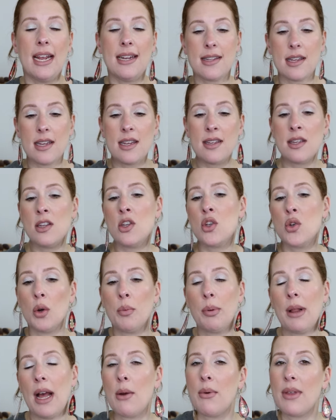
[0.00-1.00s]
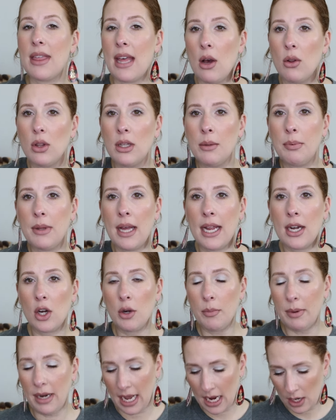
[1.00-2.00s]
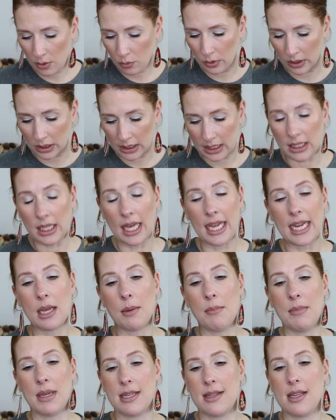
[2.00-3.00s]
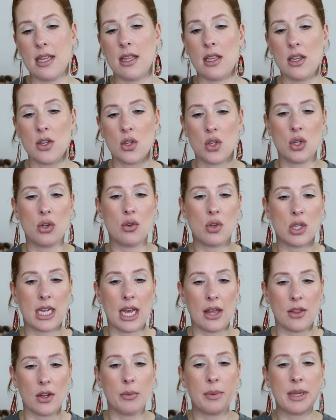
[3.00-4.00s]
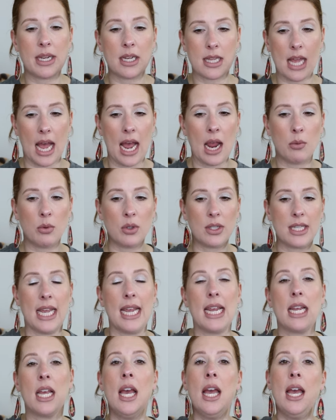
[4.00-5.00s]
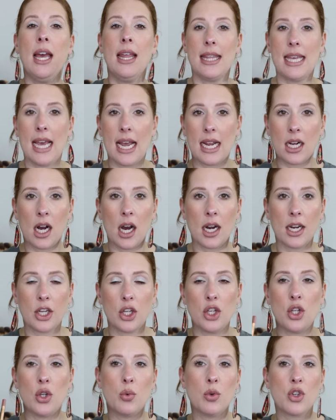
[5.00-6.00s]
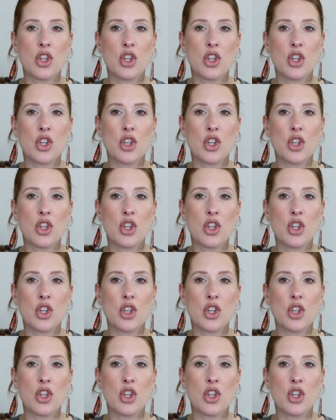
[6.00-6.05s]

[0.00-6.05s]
It's easy to apply without lip liner, but I really like mixing these two together because I will take the Iconic Nude,